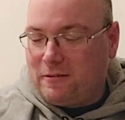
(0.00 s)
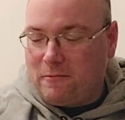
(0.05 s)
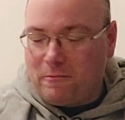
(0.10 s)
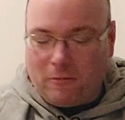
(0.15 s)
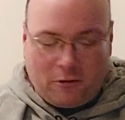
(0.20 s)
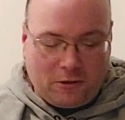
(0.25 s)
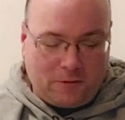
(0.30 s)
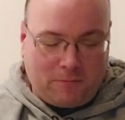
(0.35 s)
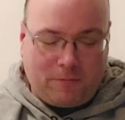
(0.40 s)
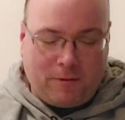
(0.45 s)

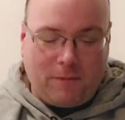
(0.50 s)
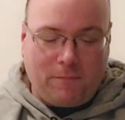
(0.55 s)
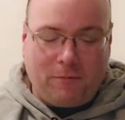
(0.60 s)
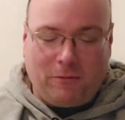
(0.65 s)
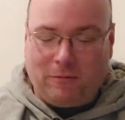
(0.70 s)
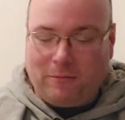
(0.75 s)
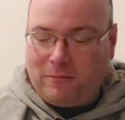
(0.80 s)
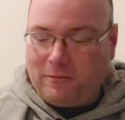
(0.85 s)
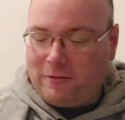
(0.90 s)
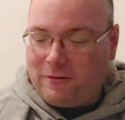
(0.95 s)
Most
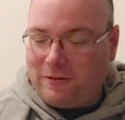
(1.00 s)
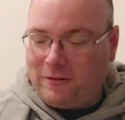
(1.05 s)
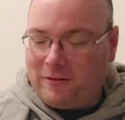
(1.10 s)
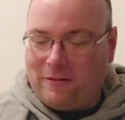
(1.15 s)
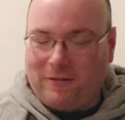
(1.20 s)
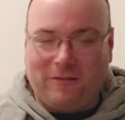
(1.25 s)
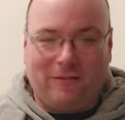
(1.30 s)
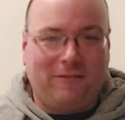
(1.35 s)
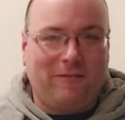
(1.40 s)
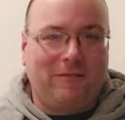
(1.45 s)
people,
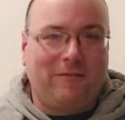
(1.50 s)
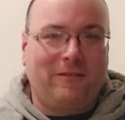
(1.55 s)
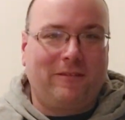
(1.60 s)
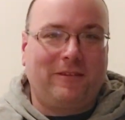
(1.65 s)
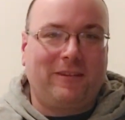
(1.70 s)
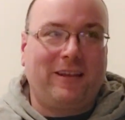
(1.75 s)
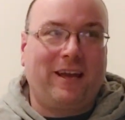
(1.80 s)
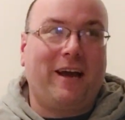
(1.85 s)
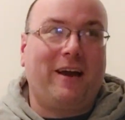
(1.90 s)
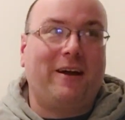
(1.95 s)

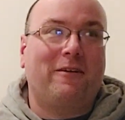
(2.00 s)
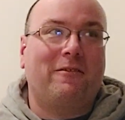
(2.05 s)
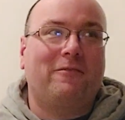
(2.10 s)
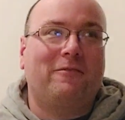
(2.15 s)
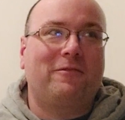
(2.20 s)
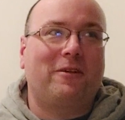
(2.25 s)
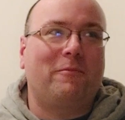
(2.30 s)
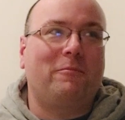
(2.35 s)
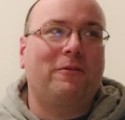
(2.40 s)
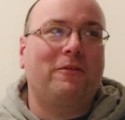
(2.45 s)

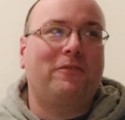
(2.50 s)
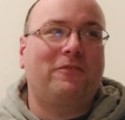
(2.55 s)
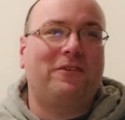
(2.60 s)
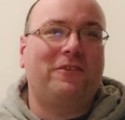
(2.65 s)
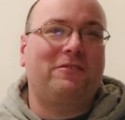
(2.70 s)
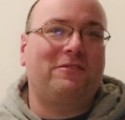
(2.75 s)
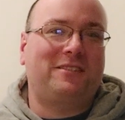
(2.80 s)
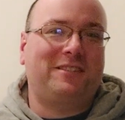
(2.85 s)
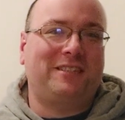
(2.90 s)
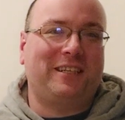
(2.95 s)
number
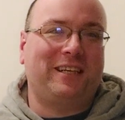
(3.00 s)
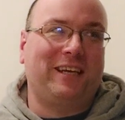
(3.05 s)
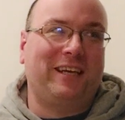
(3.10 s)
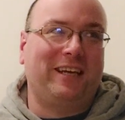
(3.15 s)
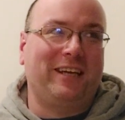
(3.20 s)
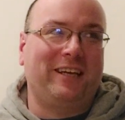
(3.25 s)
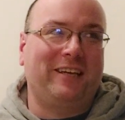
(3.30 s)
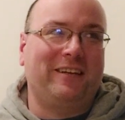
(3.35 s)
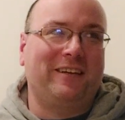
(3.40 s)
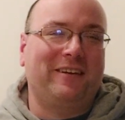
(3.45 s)

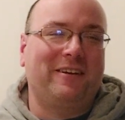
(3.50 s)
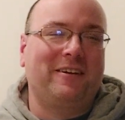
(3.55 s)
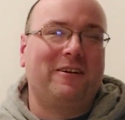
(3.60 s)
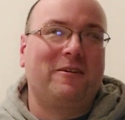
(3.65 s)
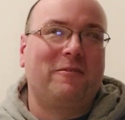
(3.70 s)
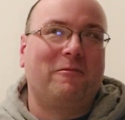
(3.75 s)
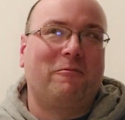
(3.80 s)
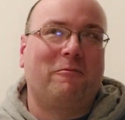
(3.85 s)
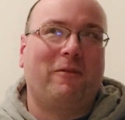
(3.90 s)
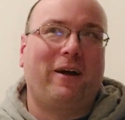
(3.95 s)
15,
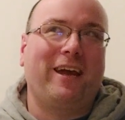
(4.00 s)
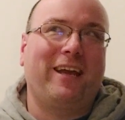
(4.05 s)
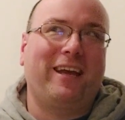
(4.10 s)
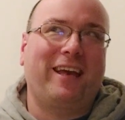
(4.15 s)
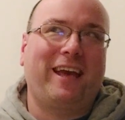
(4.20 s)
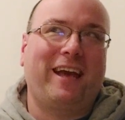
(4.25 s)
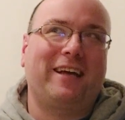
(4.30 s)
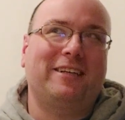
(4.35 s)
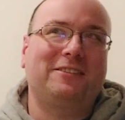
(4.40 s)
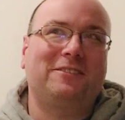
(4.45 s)

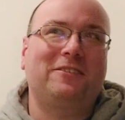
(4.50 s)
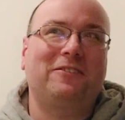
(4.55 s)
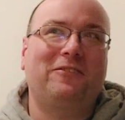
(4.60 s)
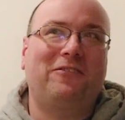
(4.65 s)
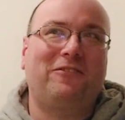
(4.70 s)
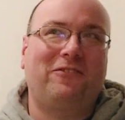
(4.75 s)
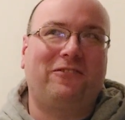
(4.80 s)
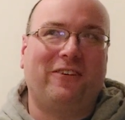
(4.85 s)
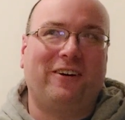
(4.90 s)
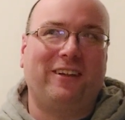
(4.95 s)
White
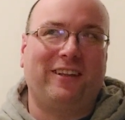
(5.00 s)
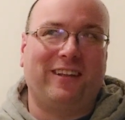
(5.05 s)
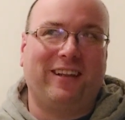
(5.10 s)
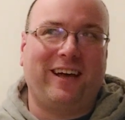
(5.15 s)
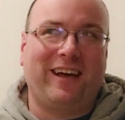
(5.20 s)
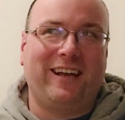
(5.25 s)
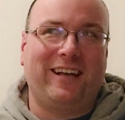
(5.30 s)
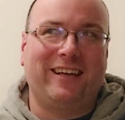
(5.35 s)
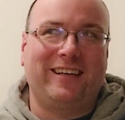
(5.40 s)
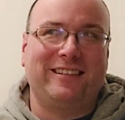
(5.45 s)
Castle foot
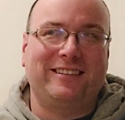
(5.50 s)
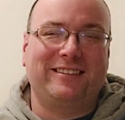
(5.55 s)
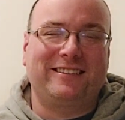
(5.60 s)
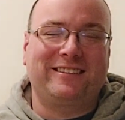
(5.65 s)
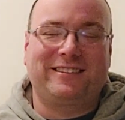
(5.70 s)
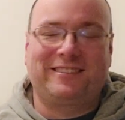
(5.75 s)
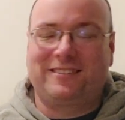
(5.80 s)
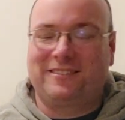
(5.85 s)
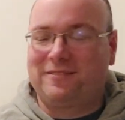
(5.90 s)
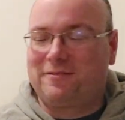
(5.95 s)

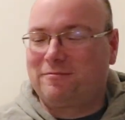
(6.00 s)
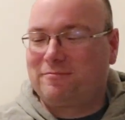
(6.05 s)
lettuce.